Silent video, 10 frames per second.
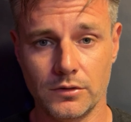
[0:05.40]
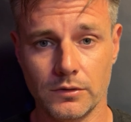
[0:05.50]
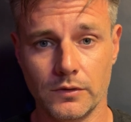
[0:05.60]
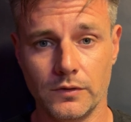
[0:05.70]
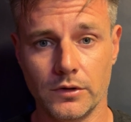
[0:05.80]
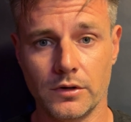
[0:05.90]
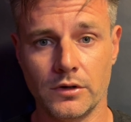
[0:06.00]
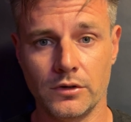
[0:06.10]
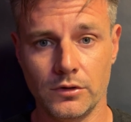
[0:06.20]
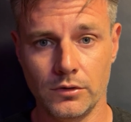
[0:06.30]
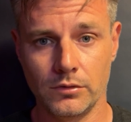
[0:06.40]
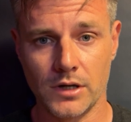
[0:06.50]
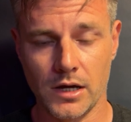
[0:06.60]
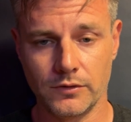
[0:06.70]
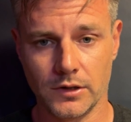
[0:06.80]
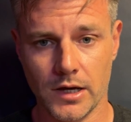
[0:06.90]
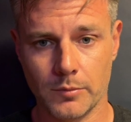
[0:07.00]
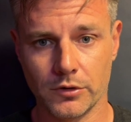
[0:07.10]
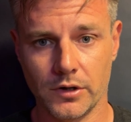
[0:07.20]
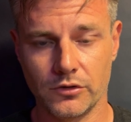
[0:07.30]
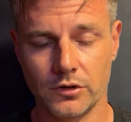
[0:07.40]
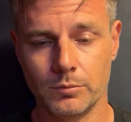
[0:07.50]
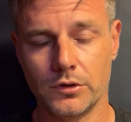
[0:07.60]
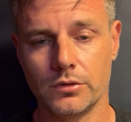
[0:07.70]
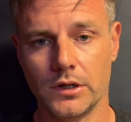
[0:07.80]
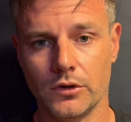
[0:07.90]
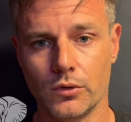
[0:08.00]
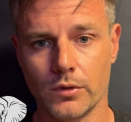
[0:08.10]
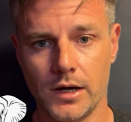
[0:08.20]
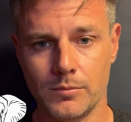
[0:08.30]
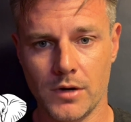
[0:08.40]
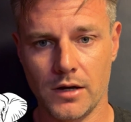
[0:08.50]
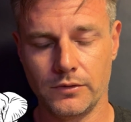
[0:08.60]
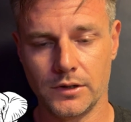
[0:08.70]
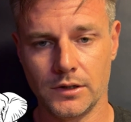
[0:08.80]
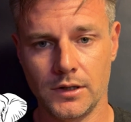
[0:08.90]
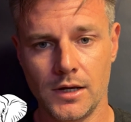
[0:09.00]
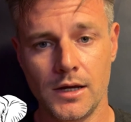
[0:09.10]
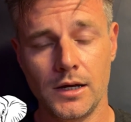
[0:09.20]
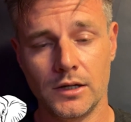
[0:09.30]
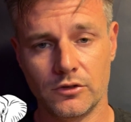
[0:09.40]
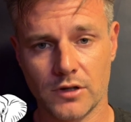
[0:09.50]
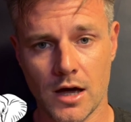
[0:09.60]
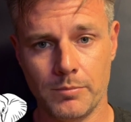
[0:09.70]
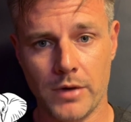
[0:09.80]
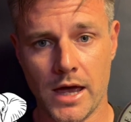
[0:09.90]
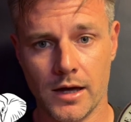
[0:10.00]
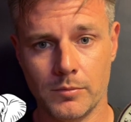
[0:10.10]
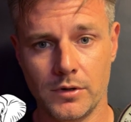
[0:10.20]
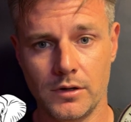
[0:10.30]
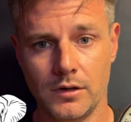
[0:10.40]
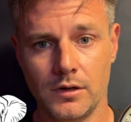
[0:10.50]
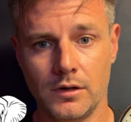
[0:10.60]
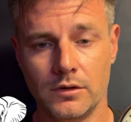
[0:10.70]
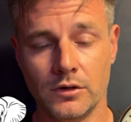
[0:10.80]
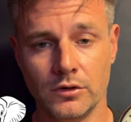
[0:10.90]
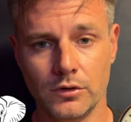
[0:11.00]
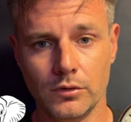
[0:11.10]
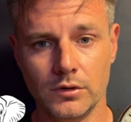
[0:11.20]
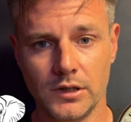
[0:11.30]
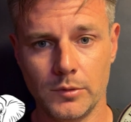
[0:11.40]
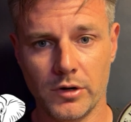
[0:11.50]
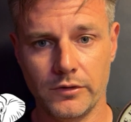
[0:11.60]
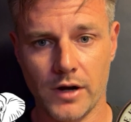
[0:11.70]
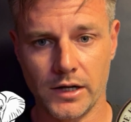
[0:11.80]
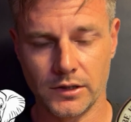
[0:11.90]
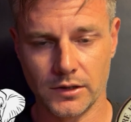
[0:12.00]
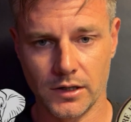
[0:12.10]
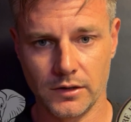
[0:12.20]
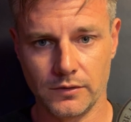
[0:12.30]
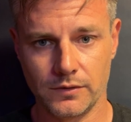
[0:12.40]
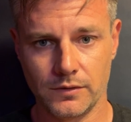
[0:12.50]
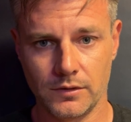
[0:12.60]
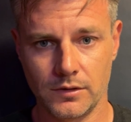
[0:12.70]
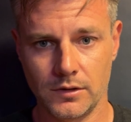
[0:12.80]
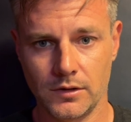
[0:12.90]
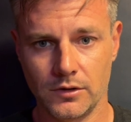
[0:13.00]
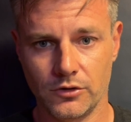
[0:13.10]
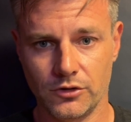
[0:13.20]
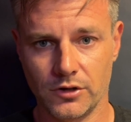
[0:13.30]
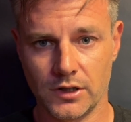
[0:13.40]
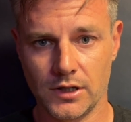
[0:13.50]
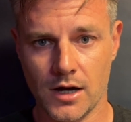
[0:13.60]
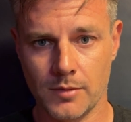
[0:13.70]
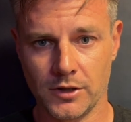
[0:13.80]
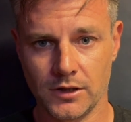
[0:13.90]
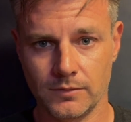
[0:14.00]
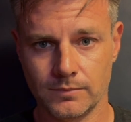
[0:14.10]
to review the new knife collaboration between Greg Moffitt and Scott Babb, the new Libre fighting knife, the Shinigami.